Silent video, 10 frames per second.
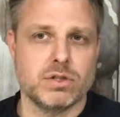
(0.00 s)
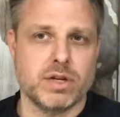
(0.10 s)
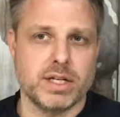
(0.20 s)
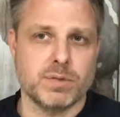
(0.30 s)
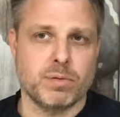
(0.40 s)

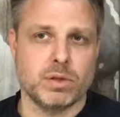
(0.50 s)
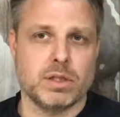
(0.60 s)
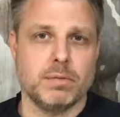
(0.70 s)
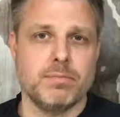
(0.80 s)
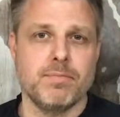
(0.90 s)
transport
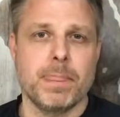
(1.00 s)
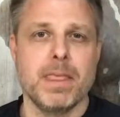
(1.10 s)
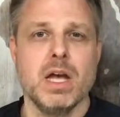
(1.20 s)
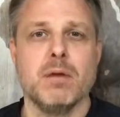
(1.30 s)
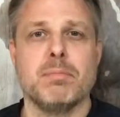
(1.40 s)
them.
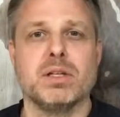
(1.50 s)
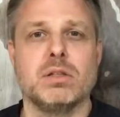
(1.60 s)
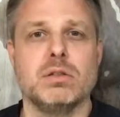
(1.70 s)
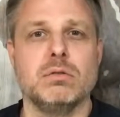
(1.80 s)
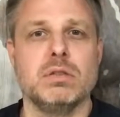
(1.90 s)
But you
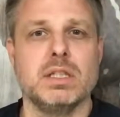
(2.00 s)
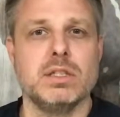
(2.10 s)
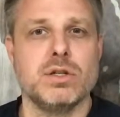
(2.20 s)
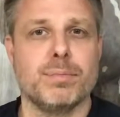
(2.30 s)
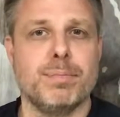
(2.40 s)
do need your